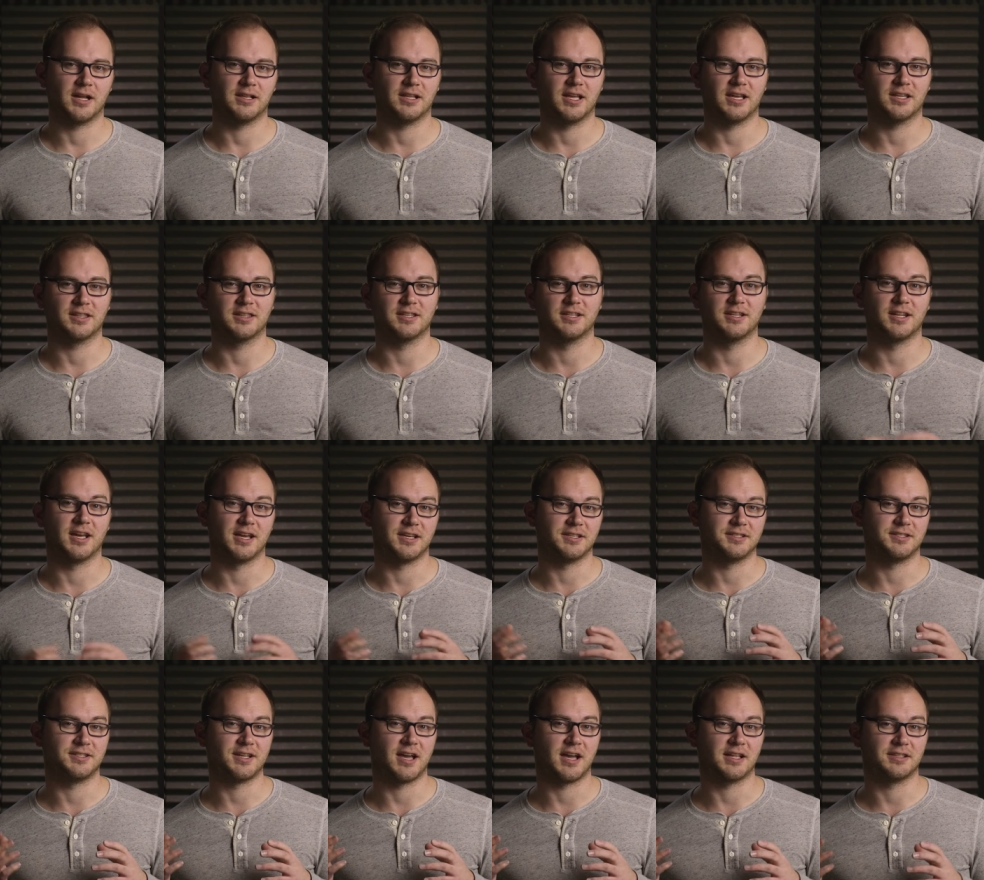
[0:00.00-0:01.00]
I like the
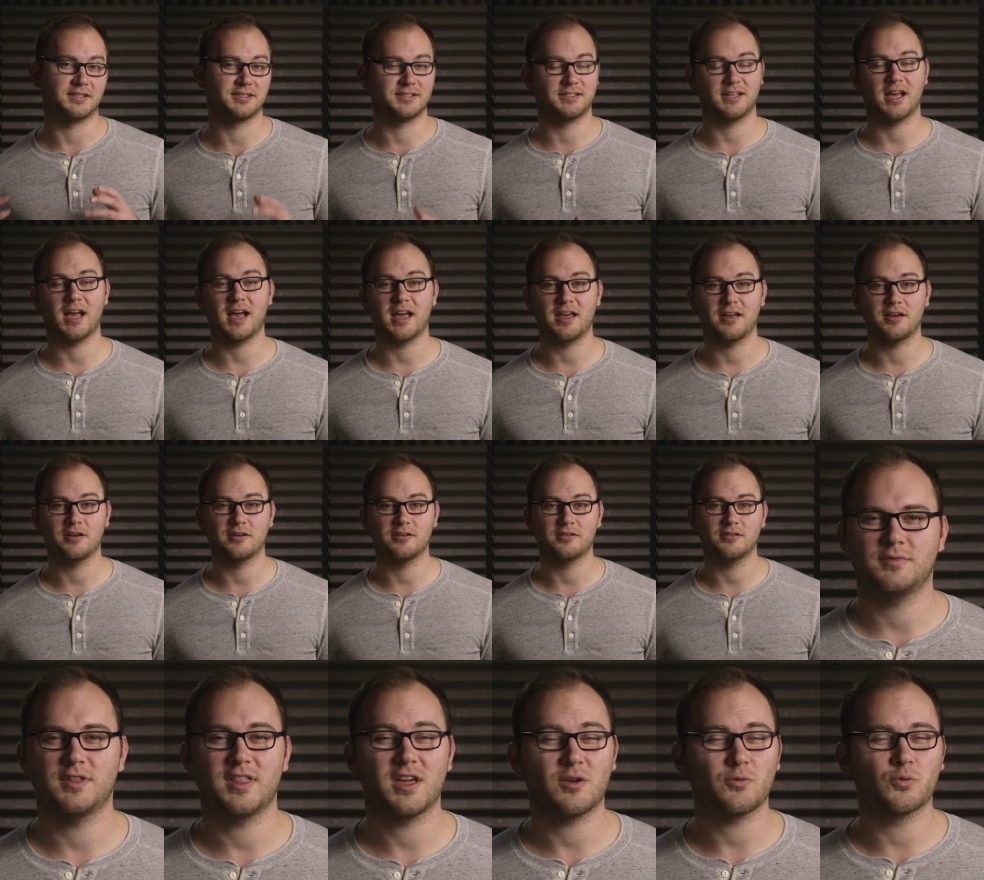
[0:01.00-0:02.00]
Neistat
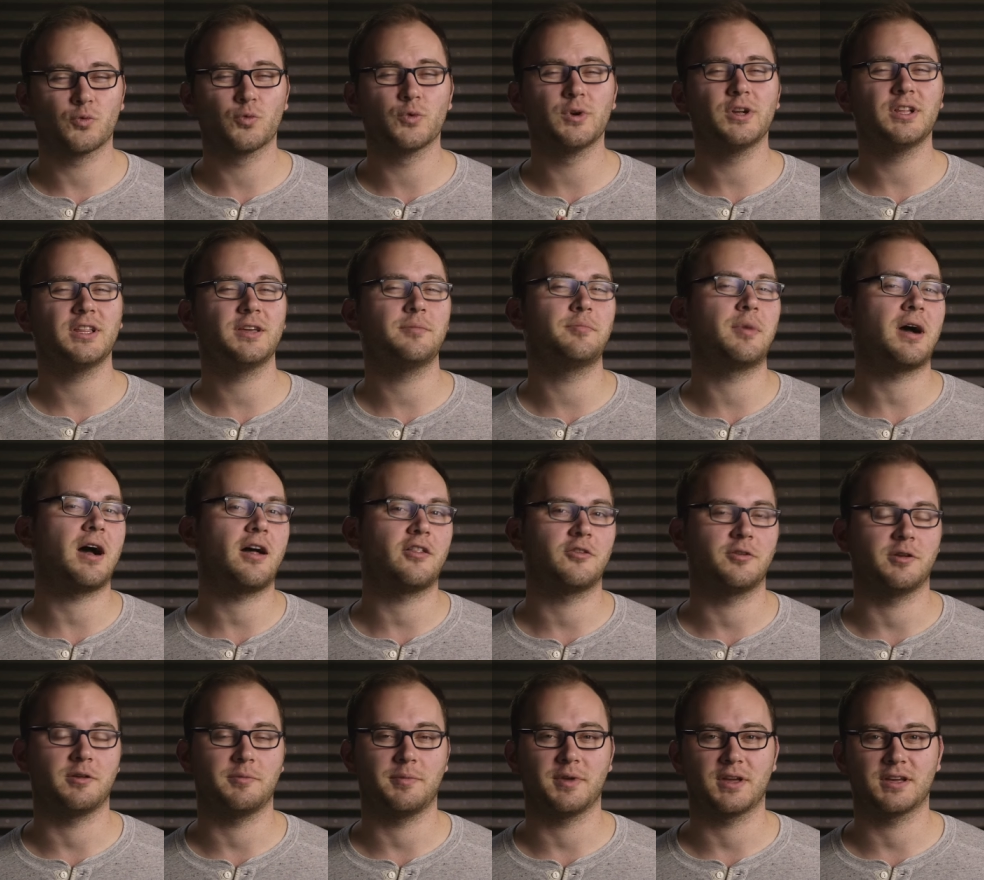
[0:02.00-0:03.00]
style. And that really
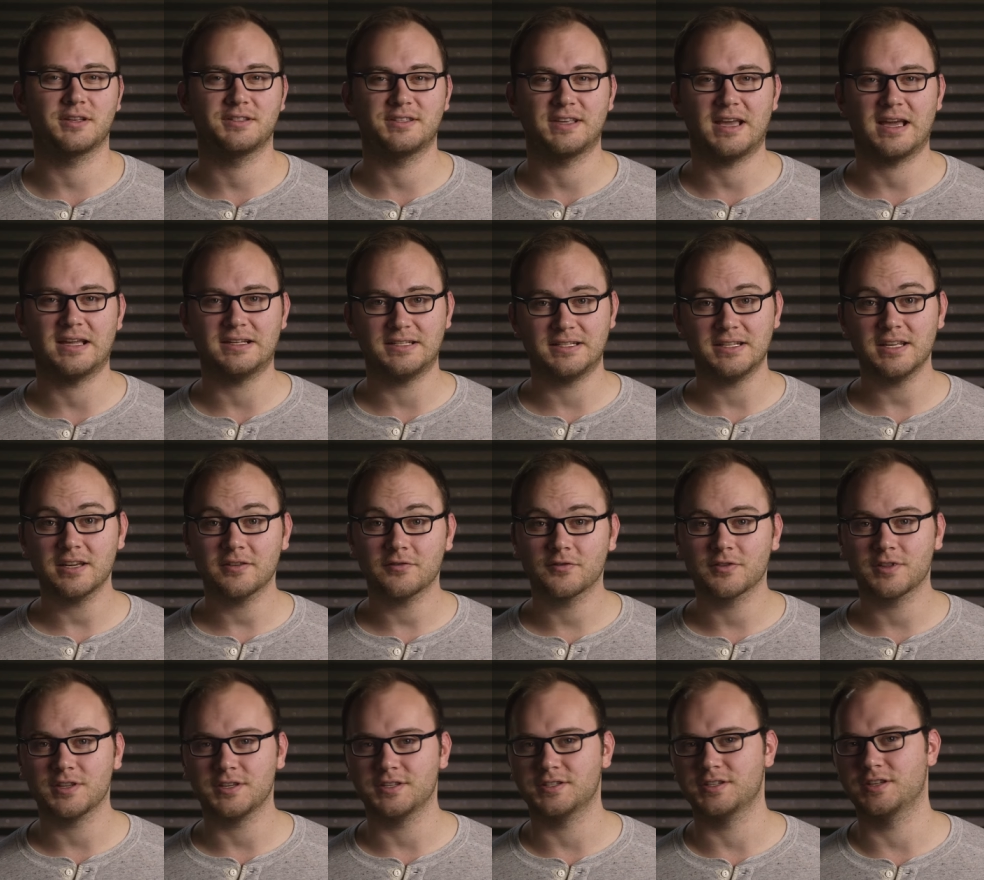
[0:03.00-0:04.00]
bothered me because the idea
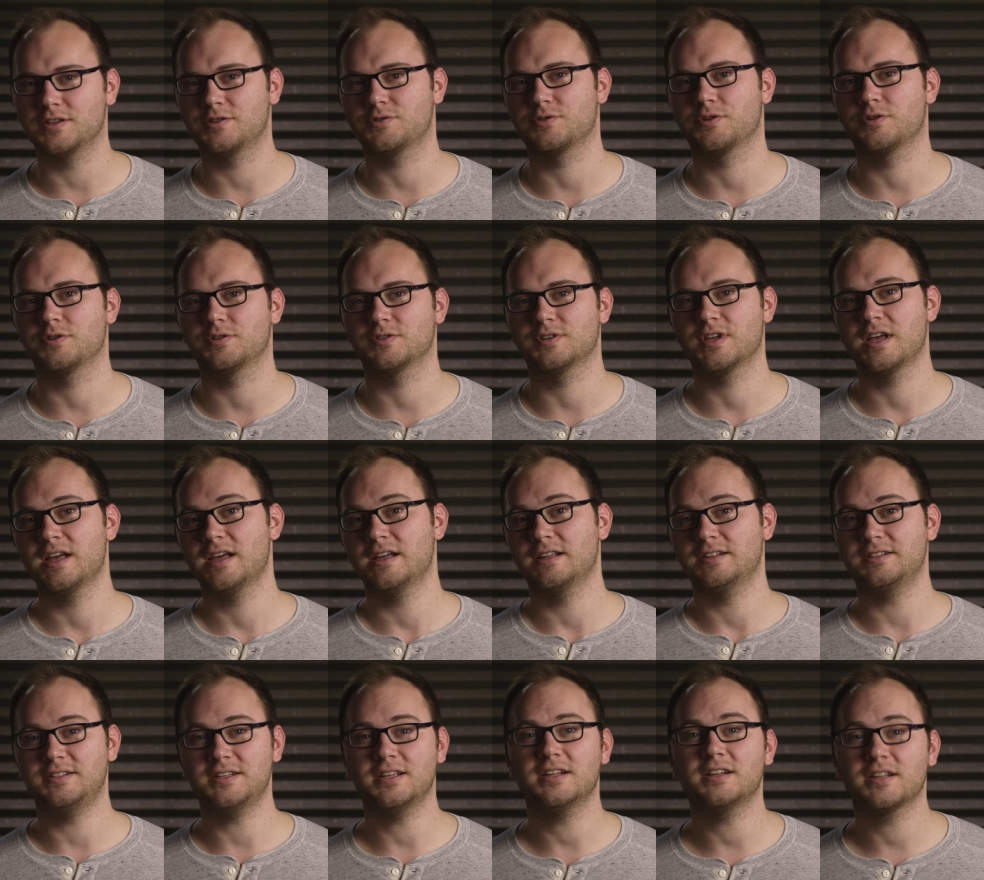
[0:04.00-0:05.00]
for these intros
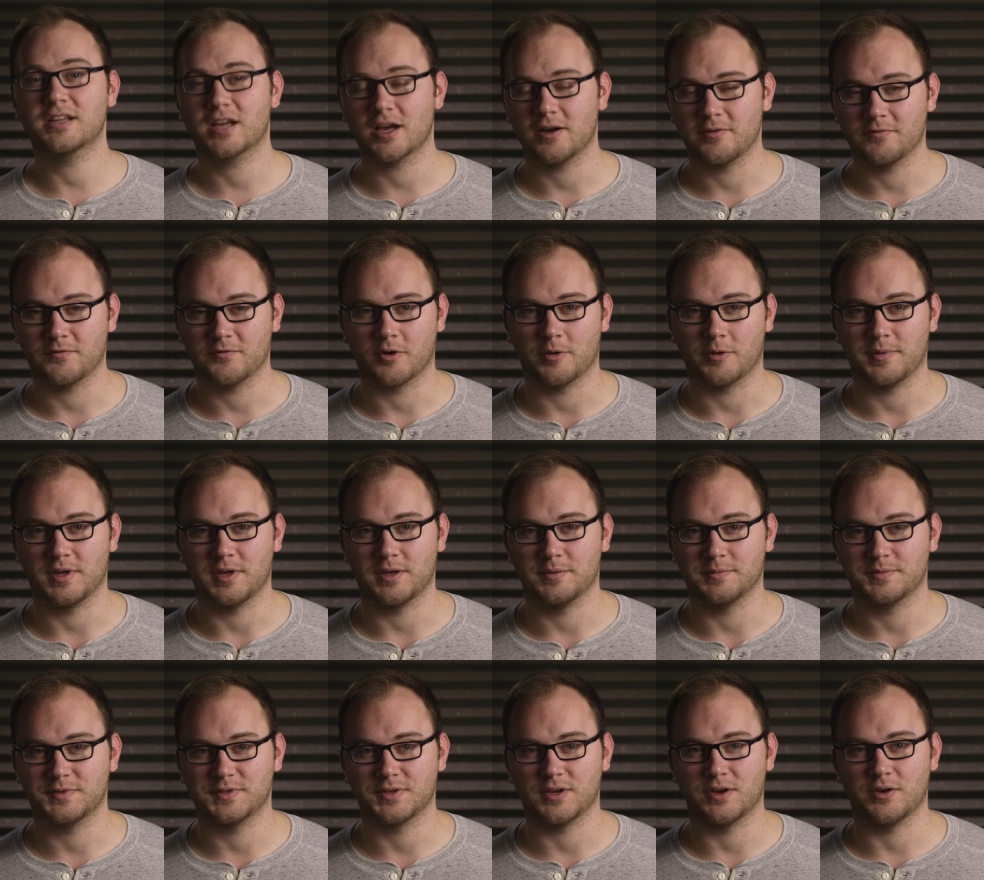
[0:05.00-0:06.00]
didn't come from
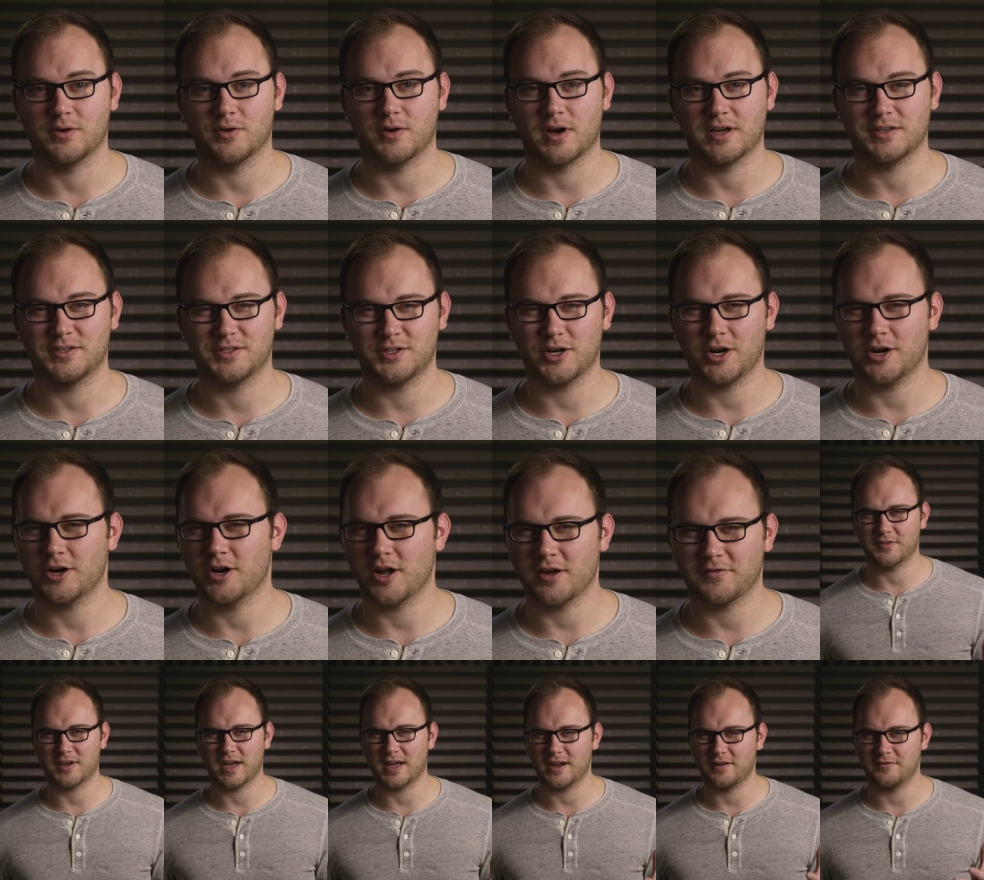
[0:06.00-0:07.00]
him. So I started
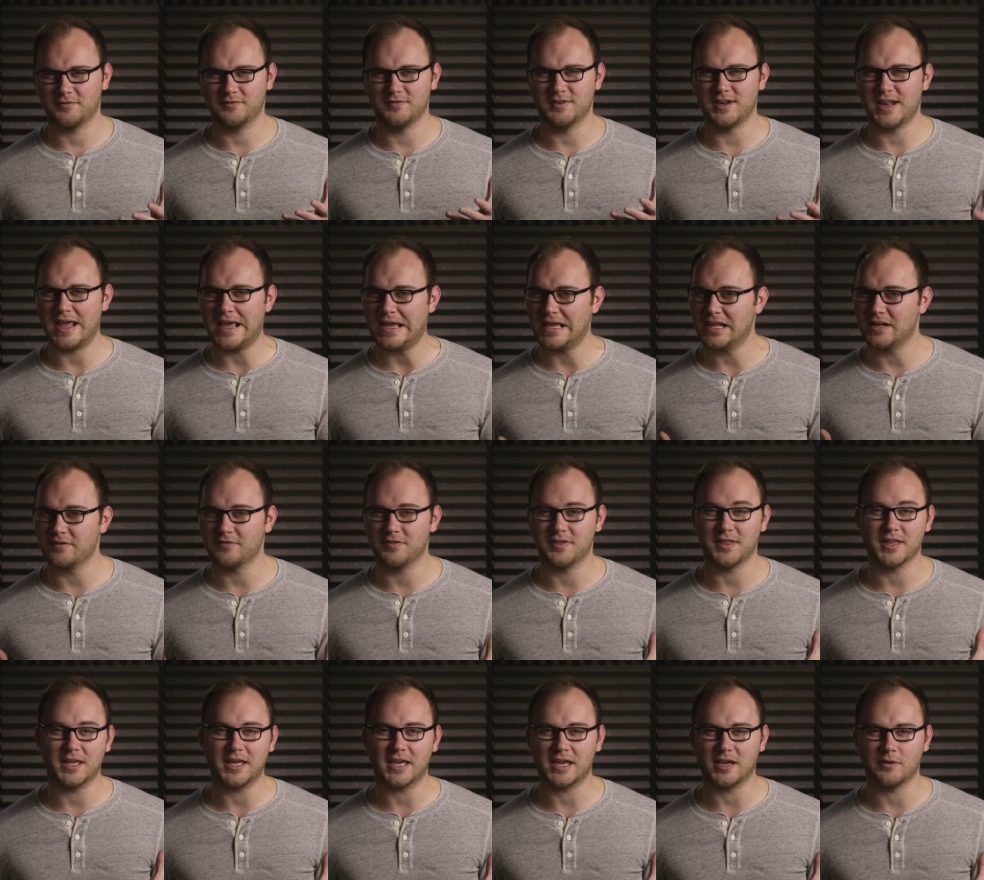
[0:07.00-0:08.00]
off kind of negative
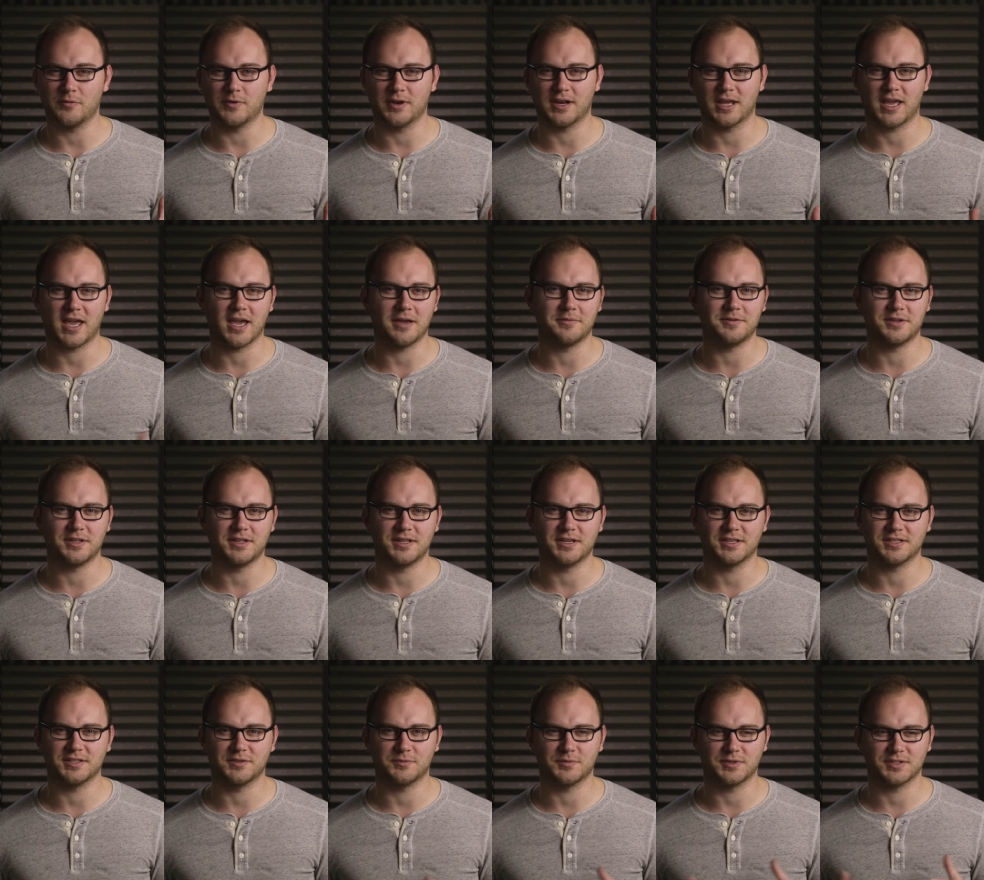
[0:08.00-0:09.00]
thinking when it came to
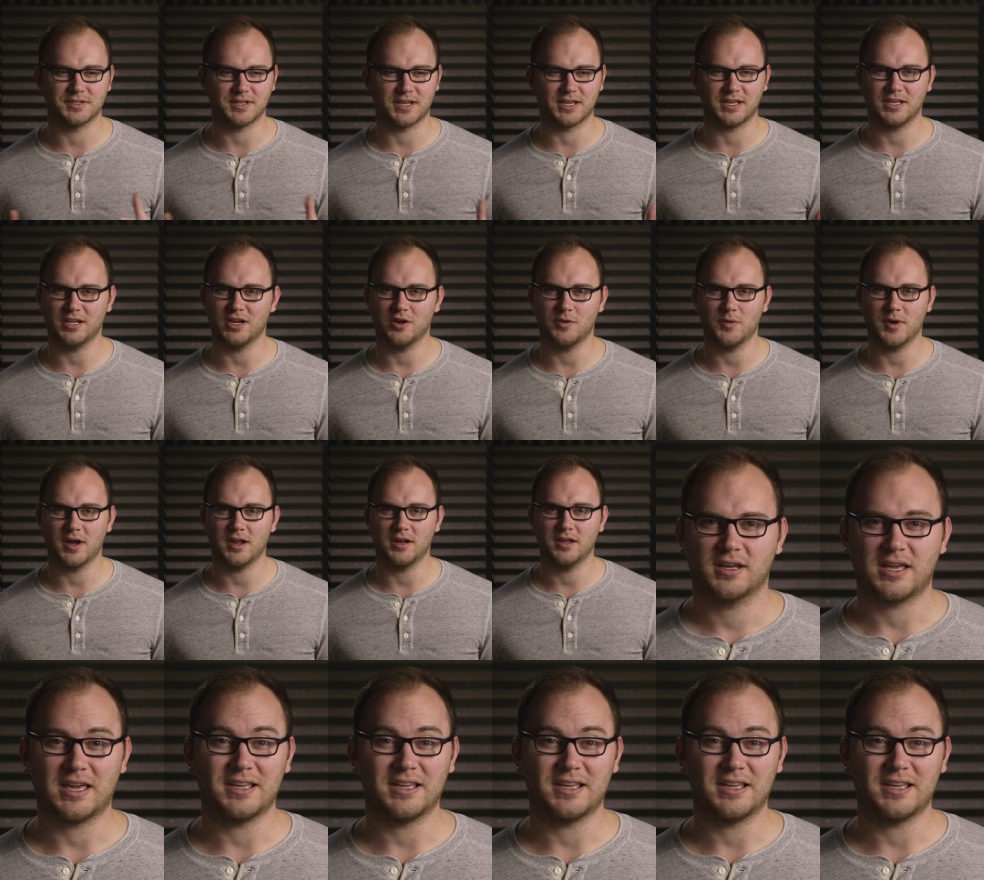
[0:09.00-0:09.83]
this and was like, you know what?